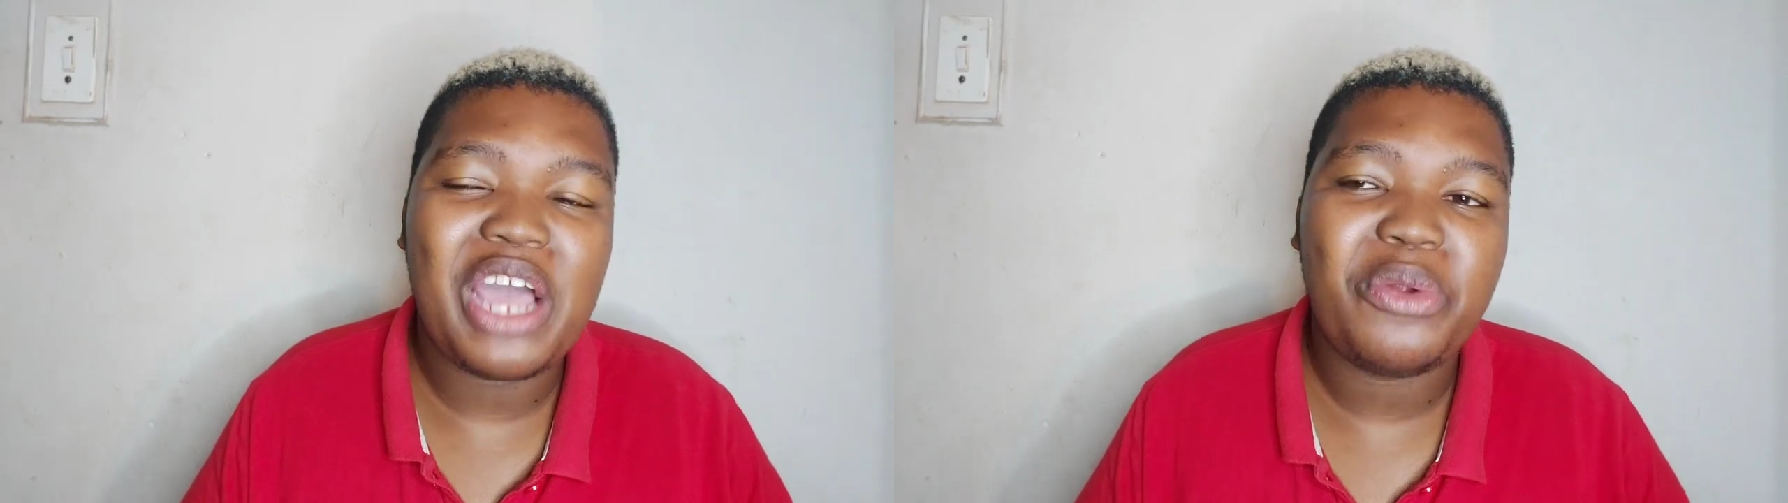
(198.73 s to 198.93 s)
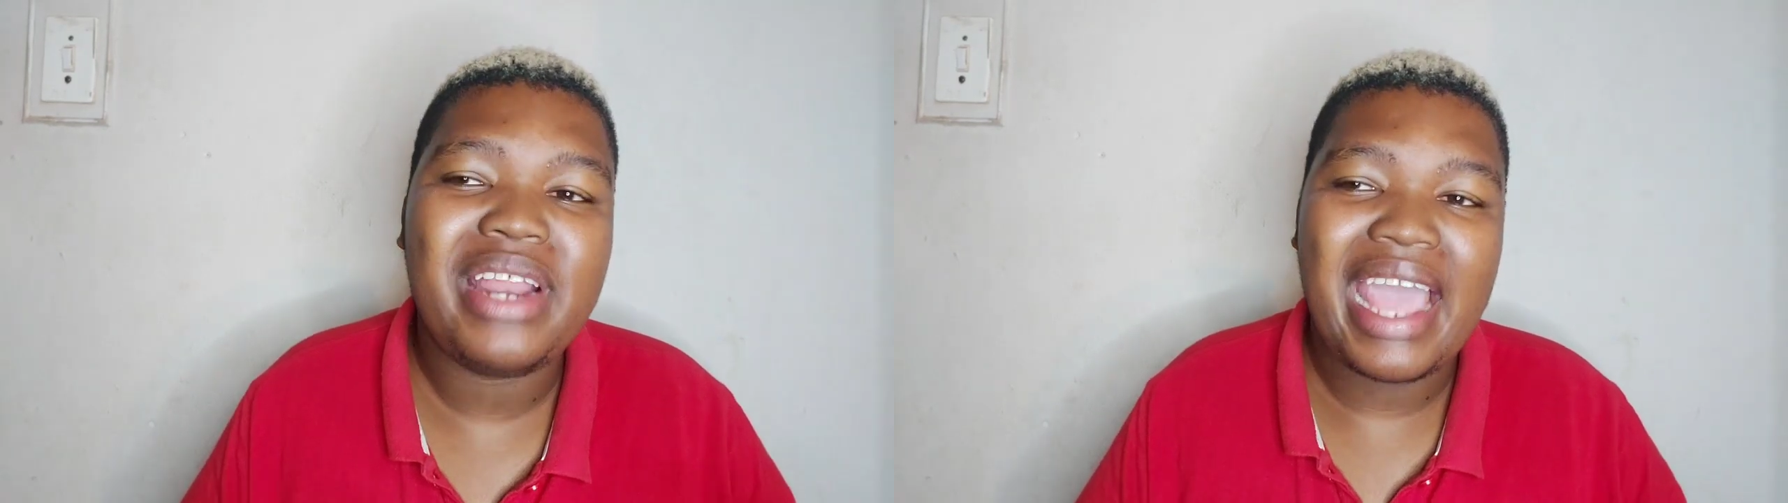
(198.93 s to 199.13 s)

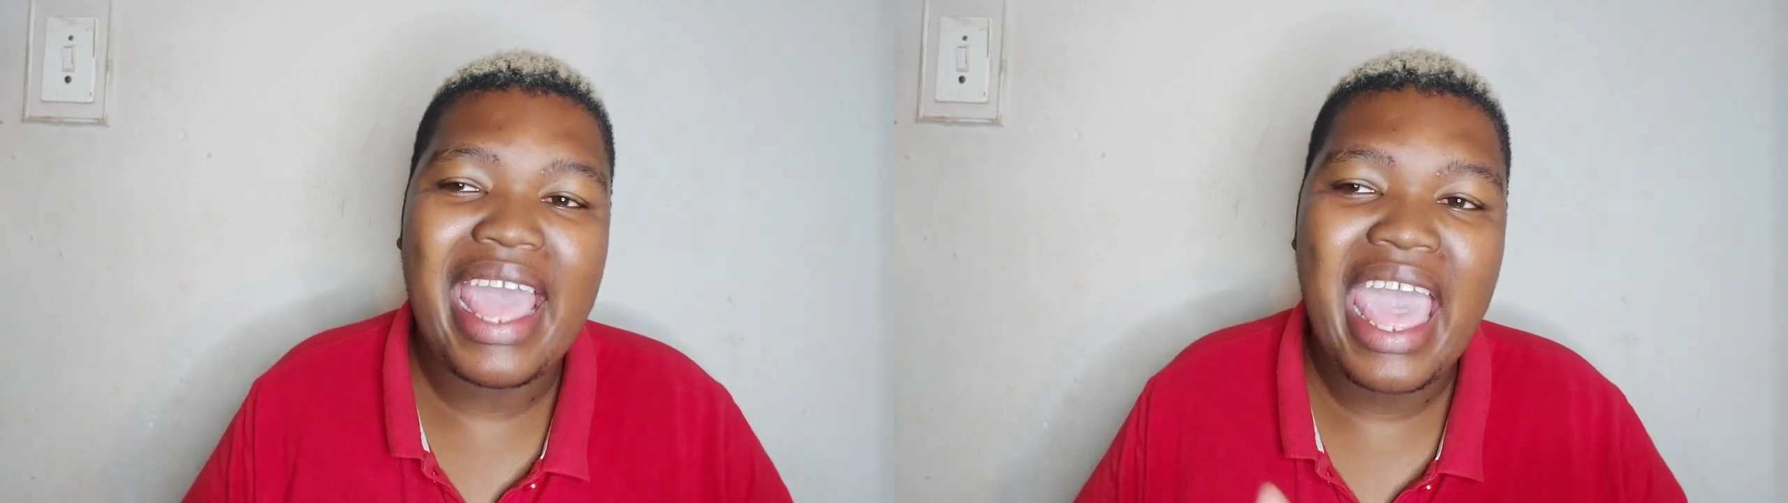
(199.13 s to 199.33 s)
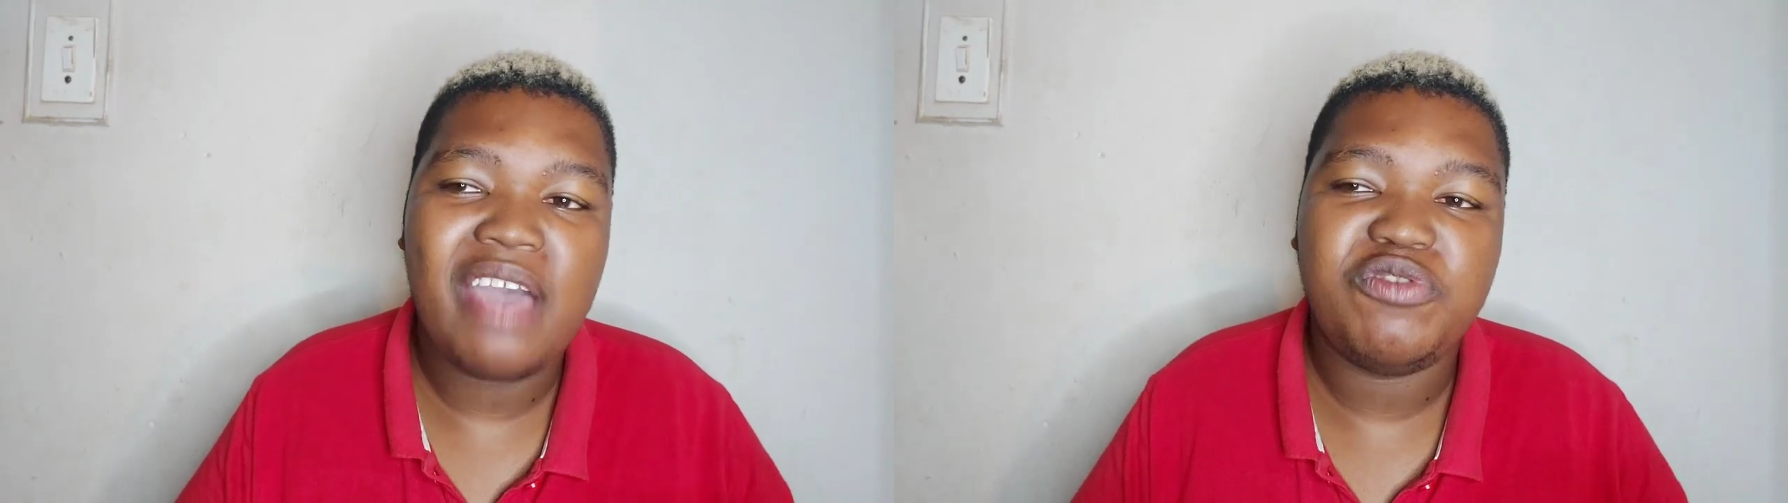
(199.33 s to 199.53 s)
I don't
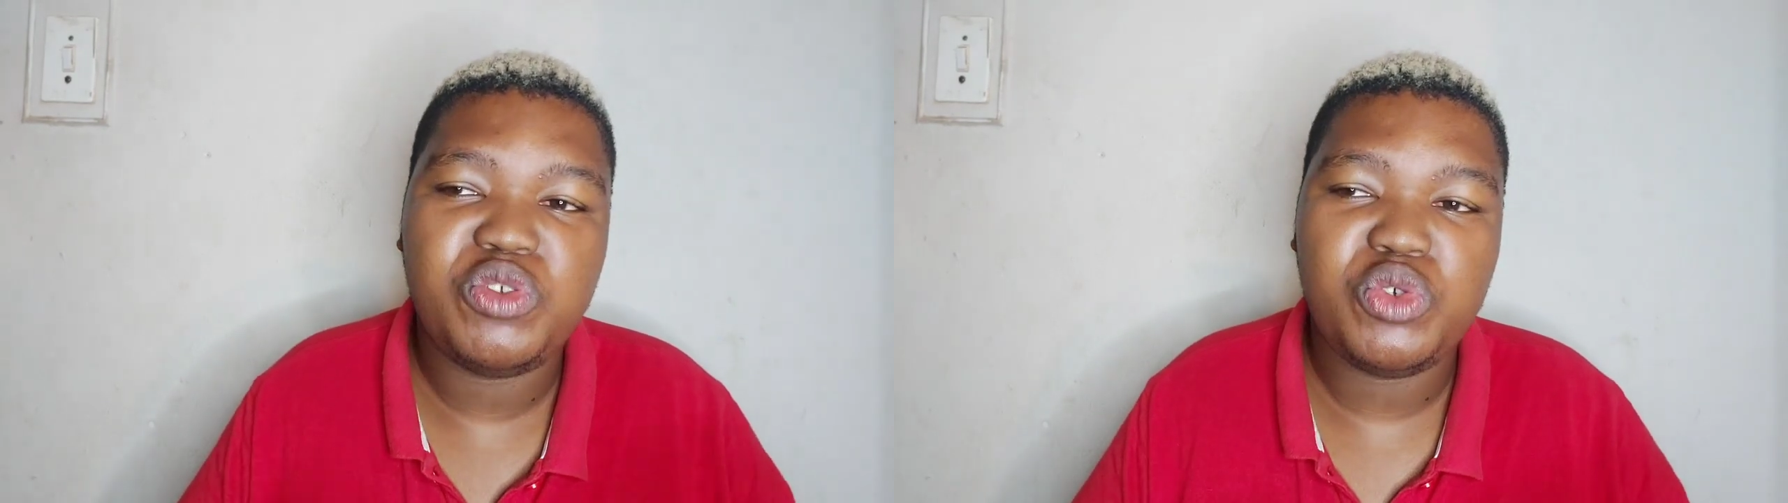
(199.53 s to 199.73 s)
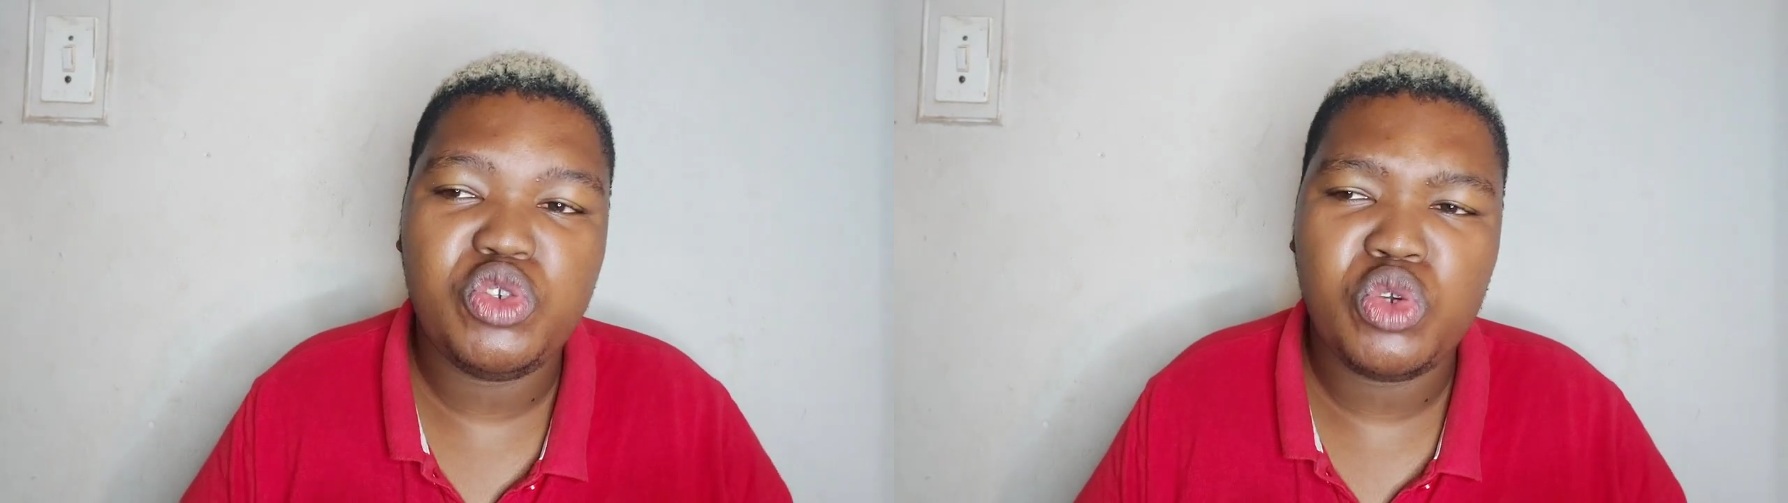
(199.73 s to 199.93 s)
have
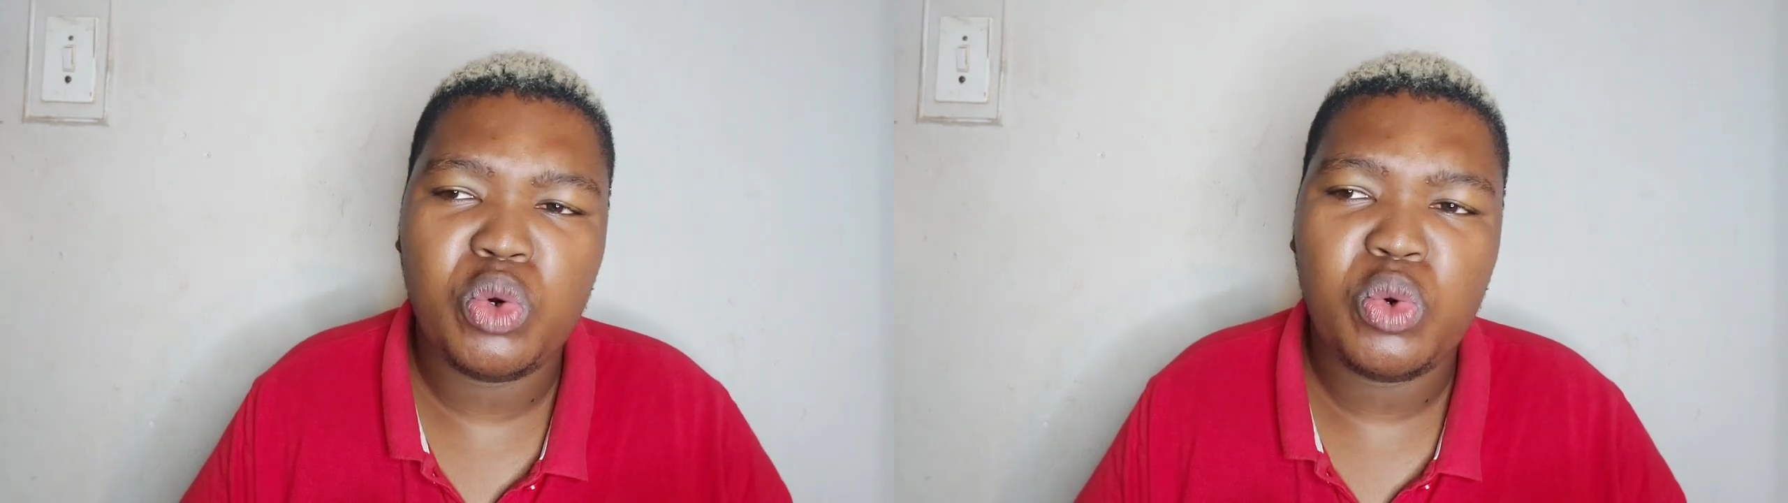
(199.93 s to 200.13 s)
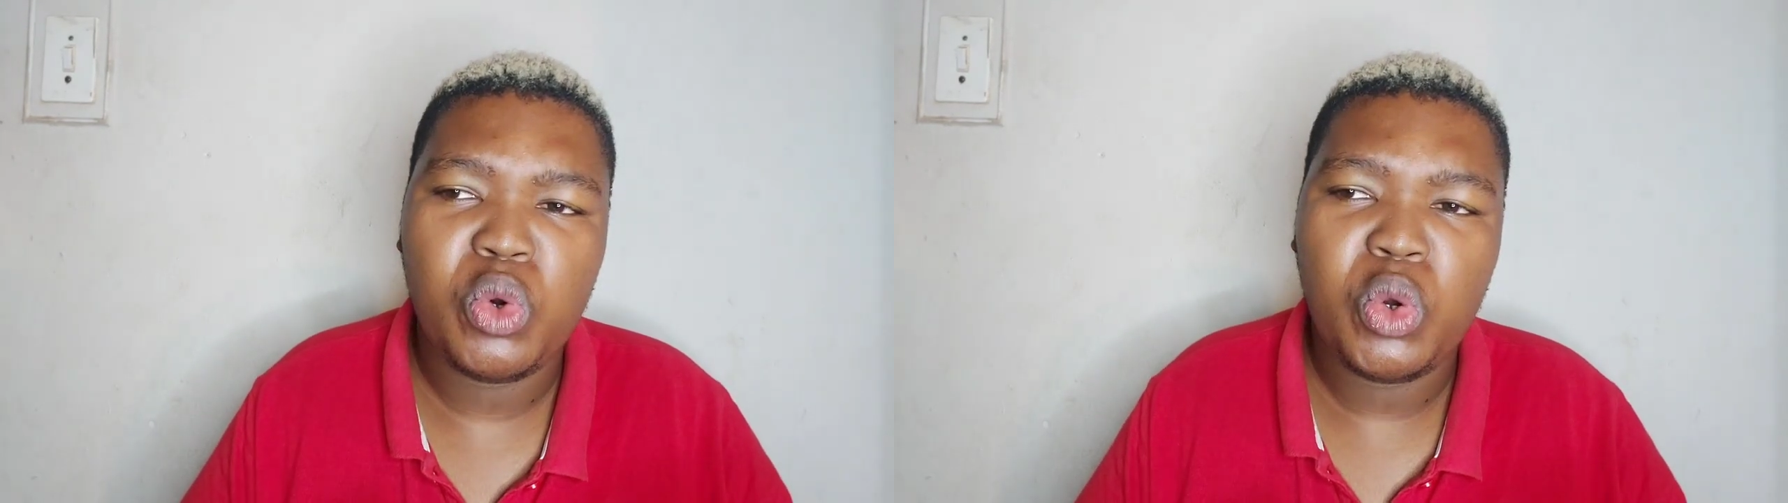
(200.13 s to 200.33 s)
to, you
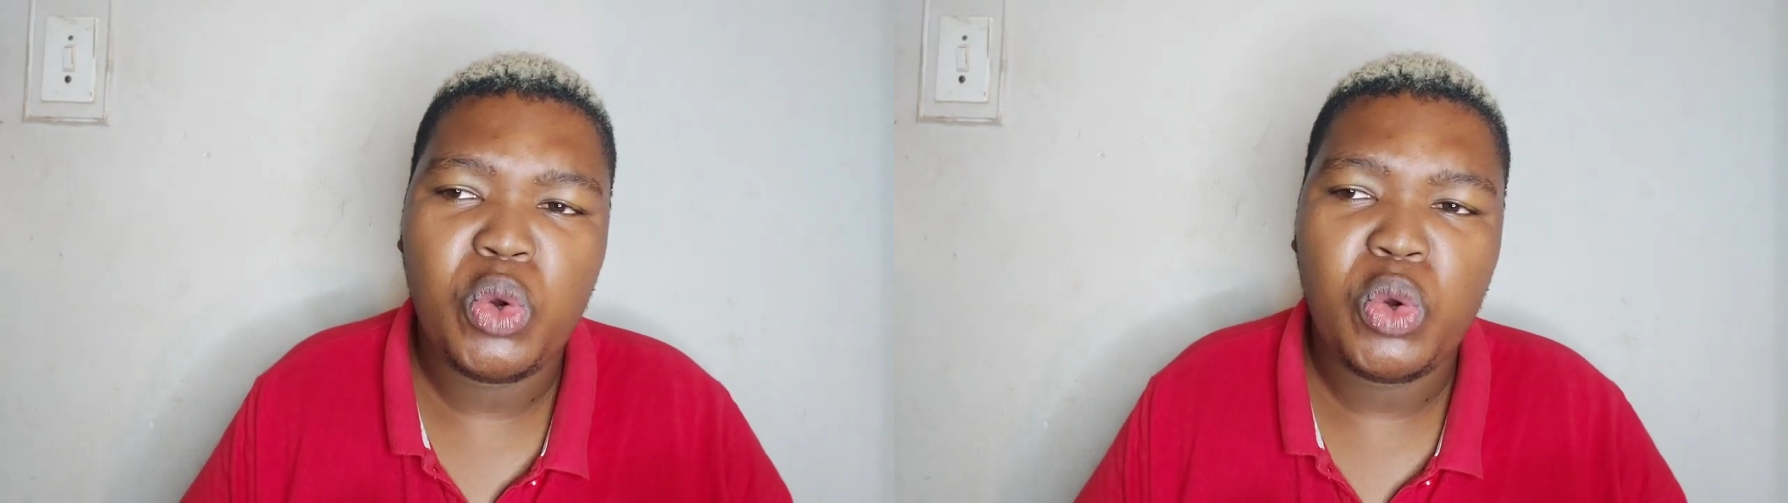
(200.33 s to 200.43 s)
know,